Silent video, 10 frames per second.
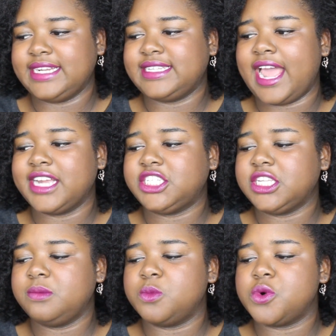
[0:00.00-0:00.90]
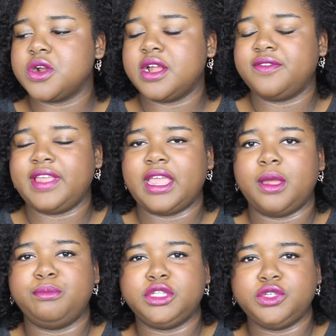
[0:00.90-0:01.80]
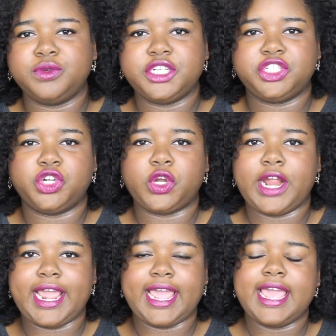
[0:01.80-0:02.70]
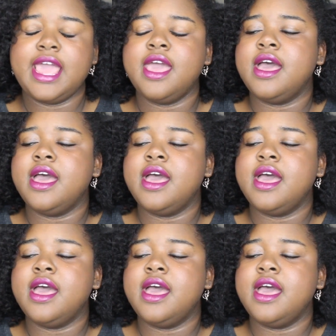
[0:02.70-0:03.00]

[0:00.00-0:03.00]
It's actually more of like a bluish gray.